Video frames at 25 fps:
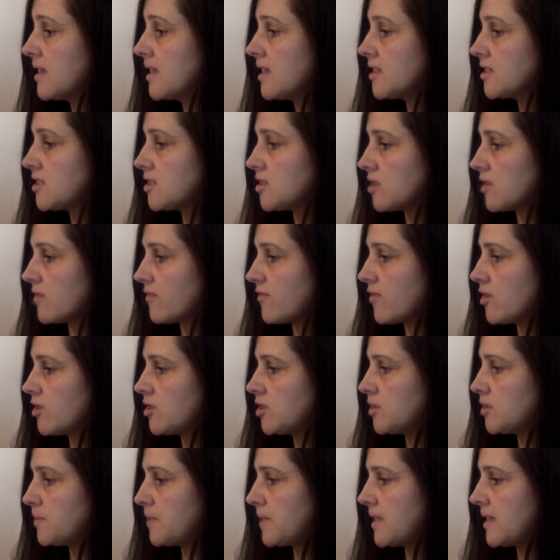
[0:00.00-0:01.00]
So the
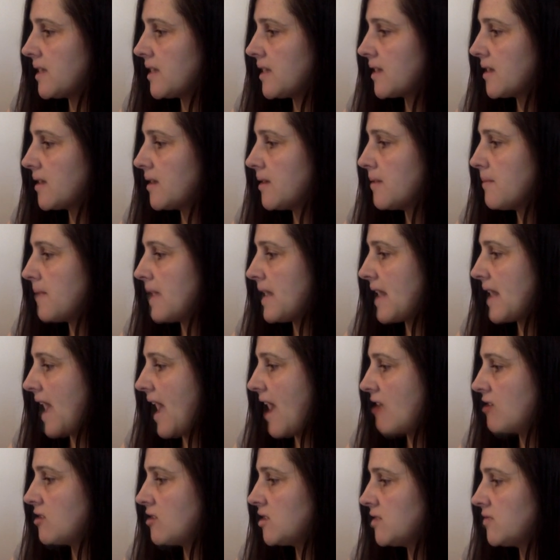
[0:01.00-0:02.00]
first pig made a
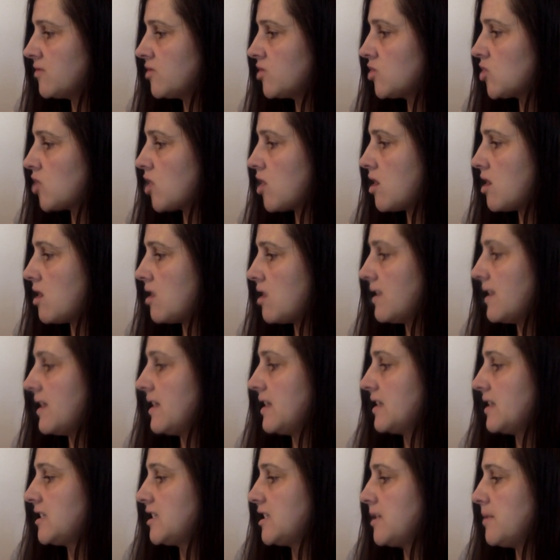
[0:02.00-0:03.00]
house of straw, and
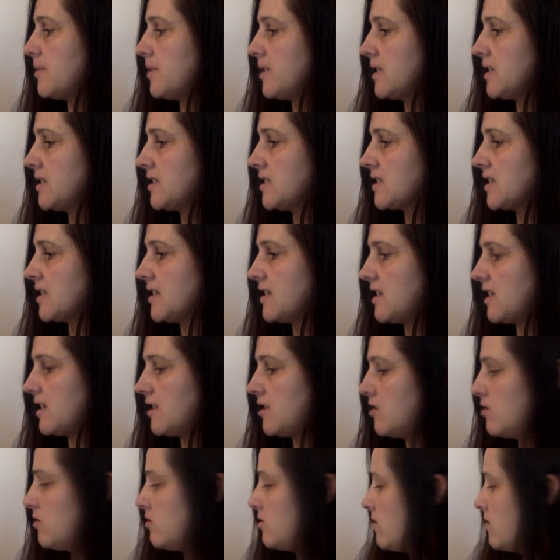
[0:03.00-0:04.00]
his siblings
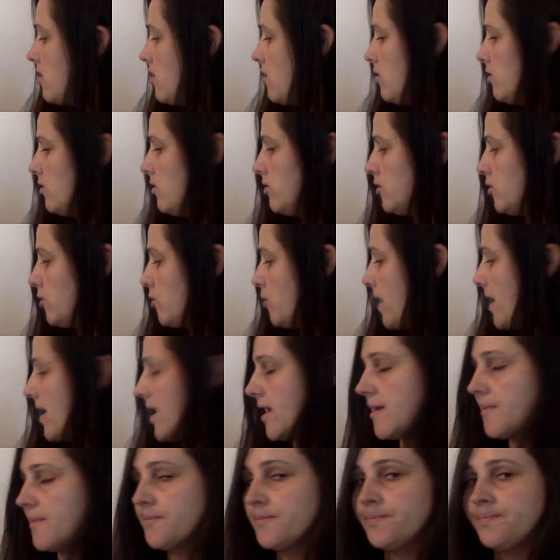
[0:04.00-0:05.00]
continued on their
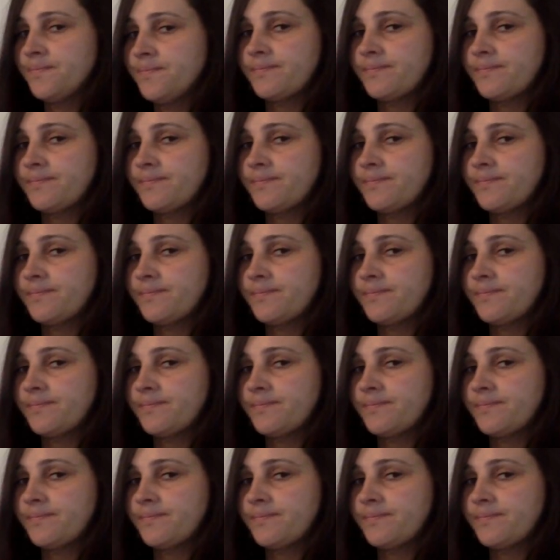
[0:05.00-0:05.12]
way.